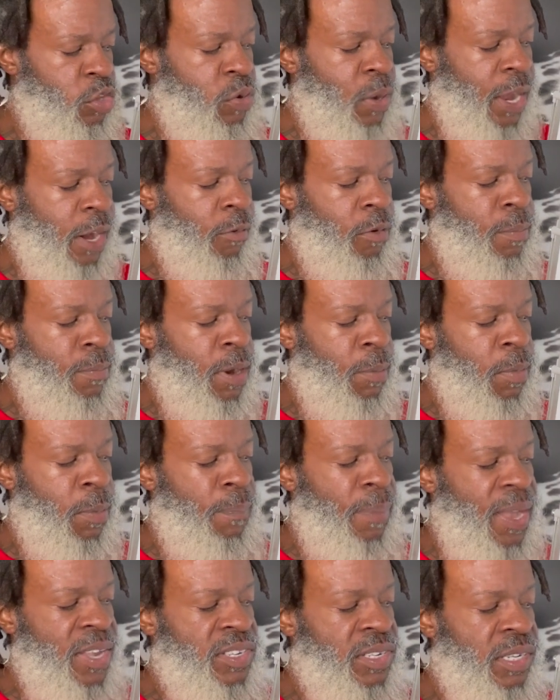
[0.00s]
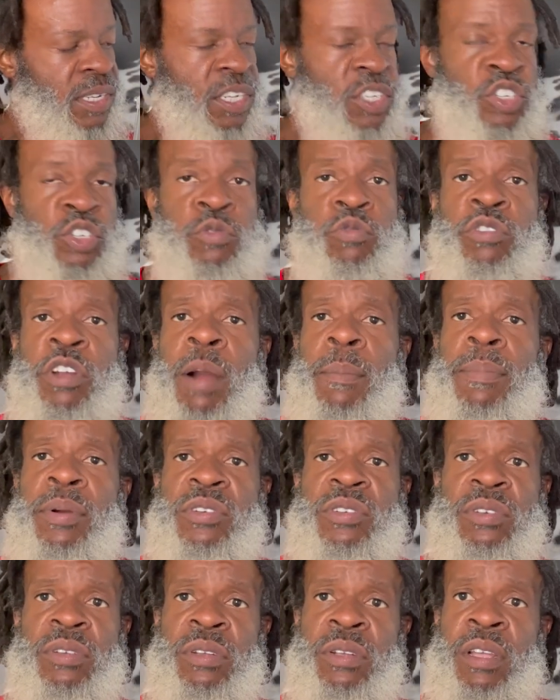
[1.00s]
you got to remember basically is two
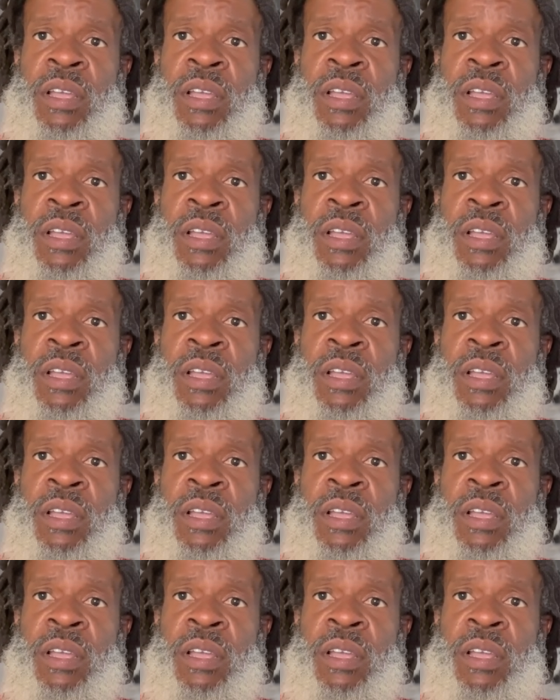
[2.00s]
numbers.